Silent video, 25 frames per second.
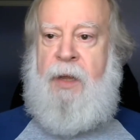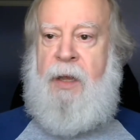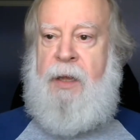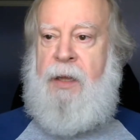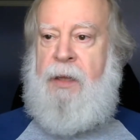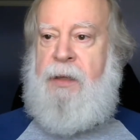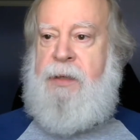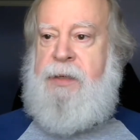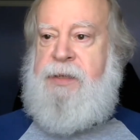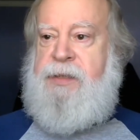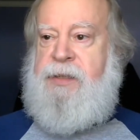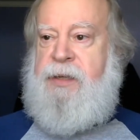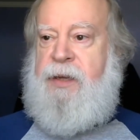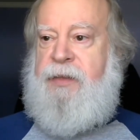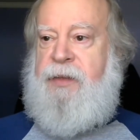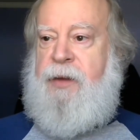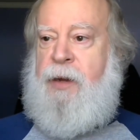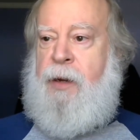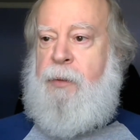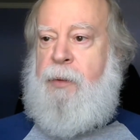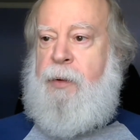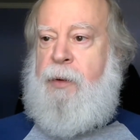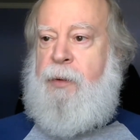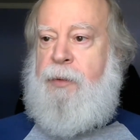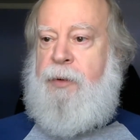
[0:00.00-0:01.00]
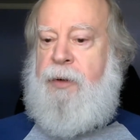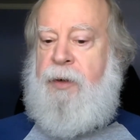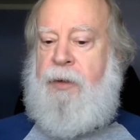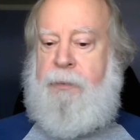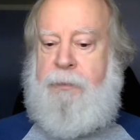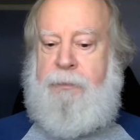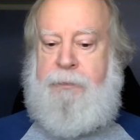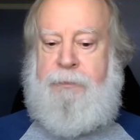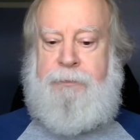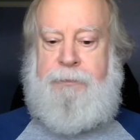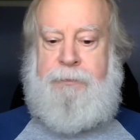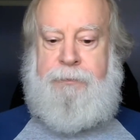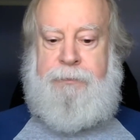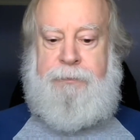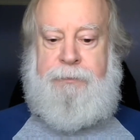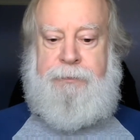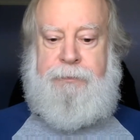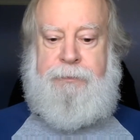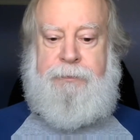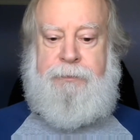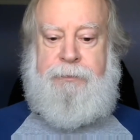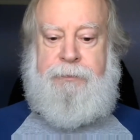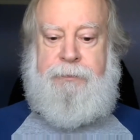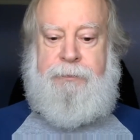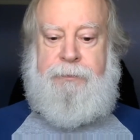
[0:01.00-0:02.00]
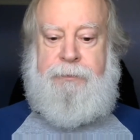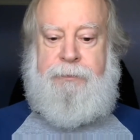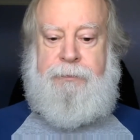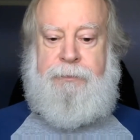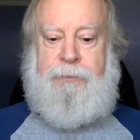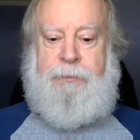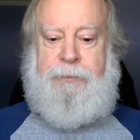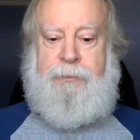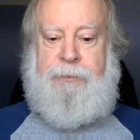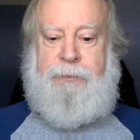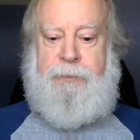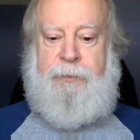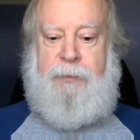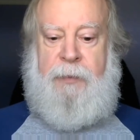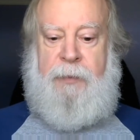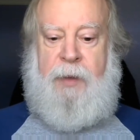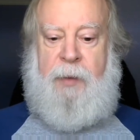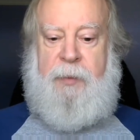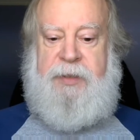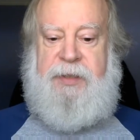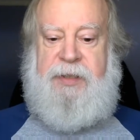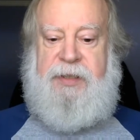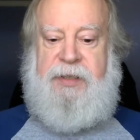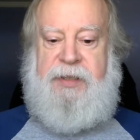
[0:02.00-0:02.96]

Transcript: At least I thought we were. Let me just